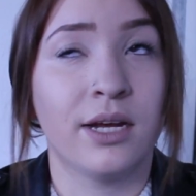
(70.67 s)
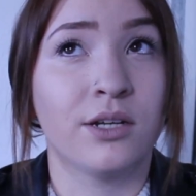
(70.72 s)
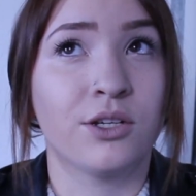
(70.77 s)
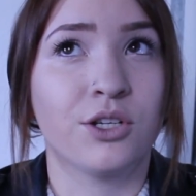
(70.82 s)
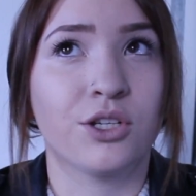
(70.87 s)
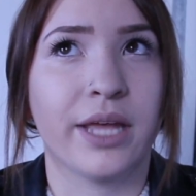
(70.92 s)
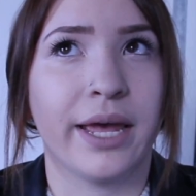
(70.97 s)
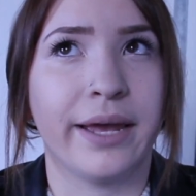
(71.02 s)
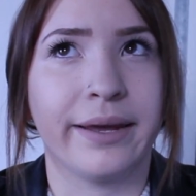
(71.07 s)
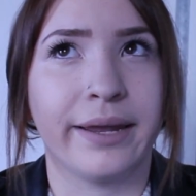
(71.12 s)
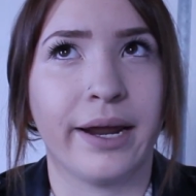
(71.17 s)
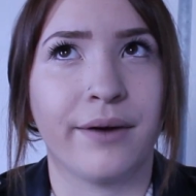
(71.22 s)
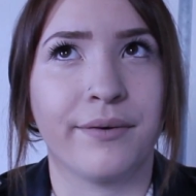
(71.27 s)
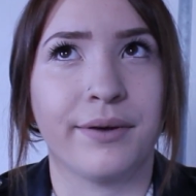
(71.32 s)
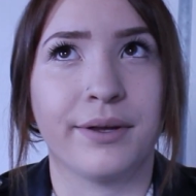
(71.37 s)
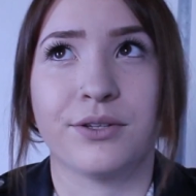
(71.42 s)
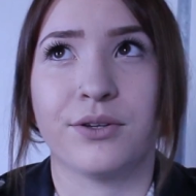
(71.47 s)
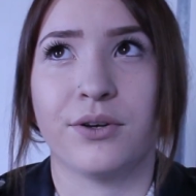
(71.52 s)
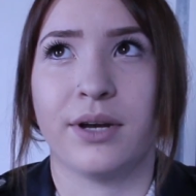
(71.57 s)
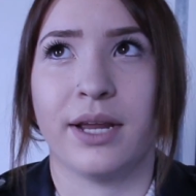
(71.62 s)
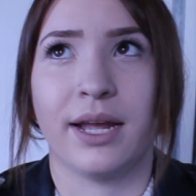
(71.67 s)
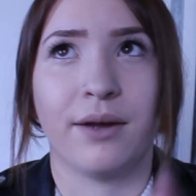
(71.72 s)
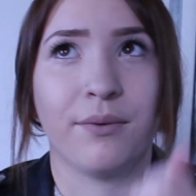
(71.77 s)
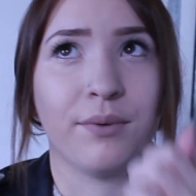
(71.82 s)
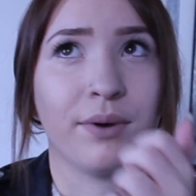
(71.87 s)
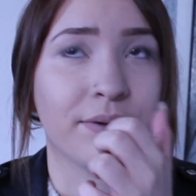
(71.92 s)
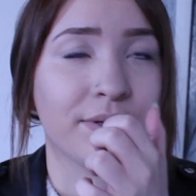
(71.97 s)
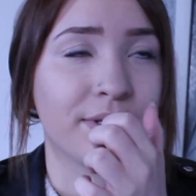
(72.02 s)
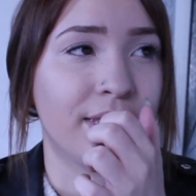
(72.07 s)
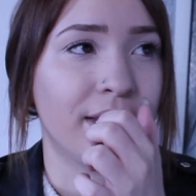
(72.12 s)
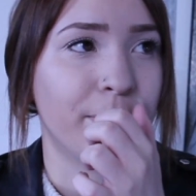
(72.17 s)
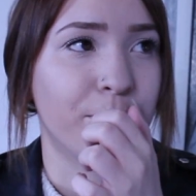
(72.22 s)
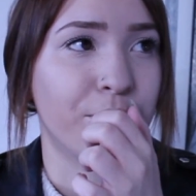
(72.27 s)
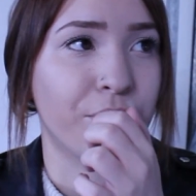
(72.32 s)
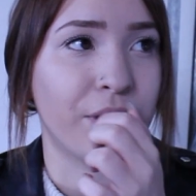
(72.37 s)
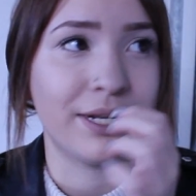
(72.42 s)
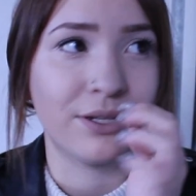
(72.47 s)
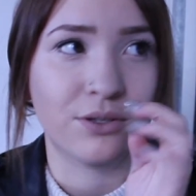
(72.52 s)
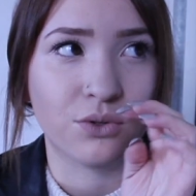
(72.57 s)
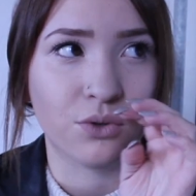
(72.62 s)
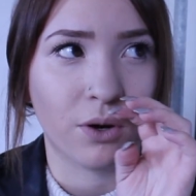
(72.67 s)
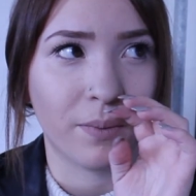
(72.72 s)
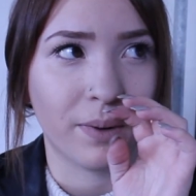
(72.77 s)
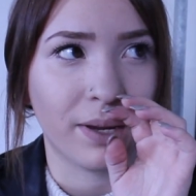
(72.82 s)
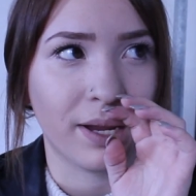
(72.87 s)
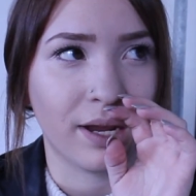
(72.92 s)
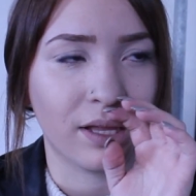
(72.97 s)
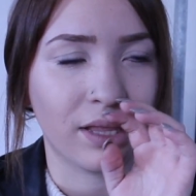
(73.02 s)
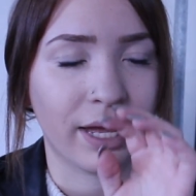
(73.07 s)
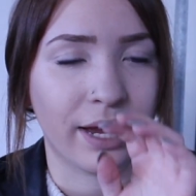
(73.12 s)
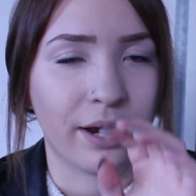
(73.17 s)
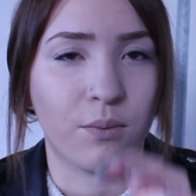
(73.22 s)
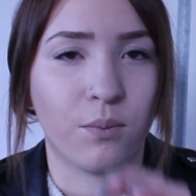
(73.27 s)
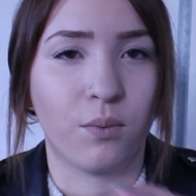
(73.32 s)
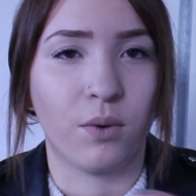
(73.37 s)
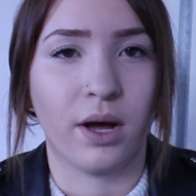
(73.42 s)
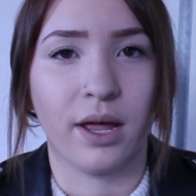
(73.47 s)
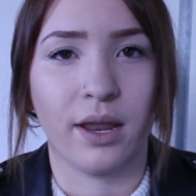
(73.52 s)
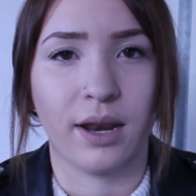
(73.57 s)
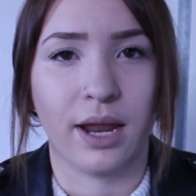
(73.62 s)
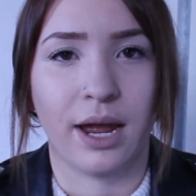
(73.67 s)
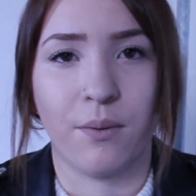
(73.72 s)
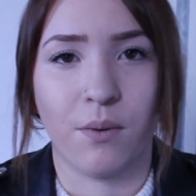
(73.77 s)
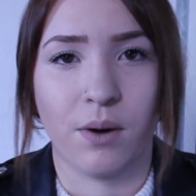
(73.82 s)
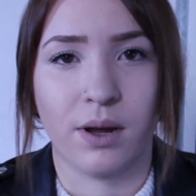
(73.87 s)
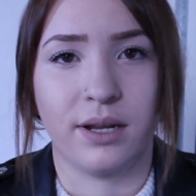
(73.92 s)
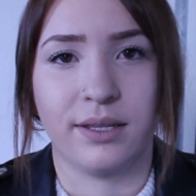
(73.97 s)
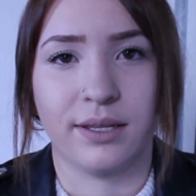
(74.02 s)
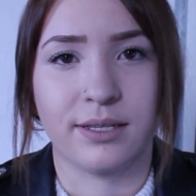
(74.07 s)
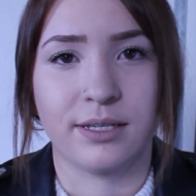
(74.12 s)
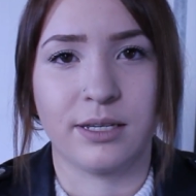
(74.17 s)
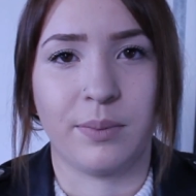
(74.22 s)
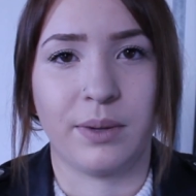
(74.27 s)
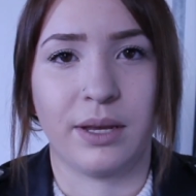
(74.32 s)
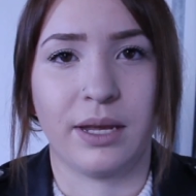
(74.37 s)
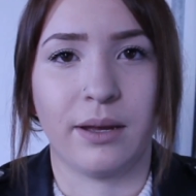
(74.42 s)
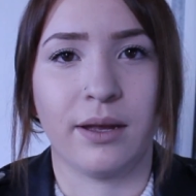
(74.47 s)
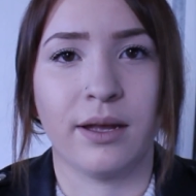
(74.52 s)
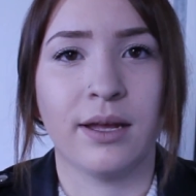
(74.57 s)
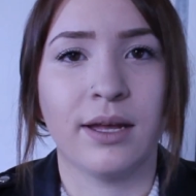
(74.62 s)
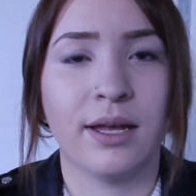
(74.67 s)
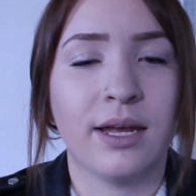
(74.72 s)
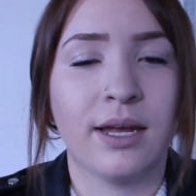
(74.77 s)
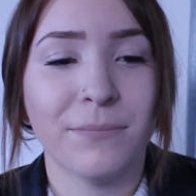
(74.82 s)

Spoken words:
just hanging out yesterday when I was brainstorming like what I wanted this to be.